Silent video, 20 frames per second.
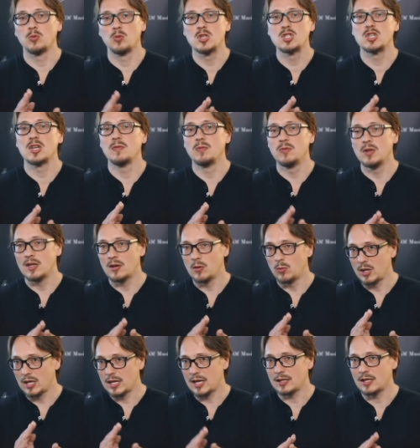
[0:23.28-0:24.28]
which we,
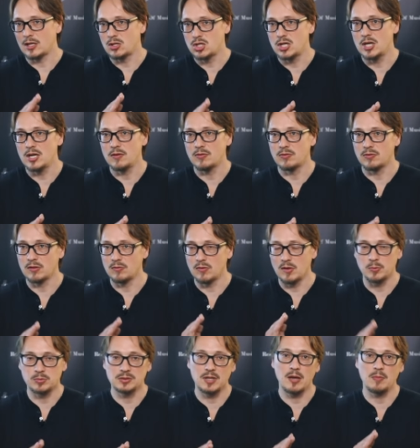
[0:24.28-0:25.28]
we can achieve when we
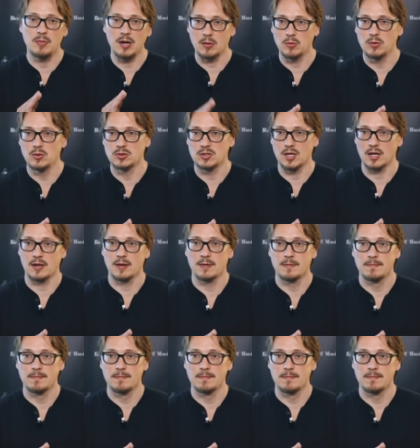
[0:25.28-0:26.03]
play back music.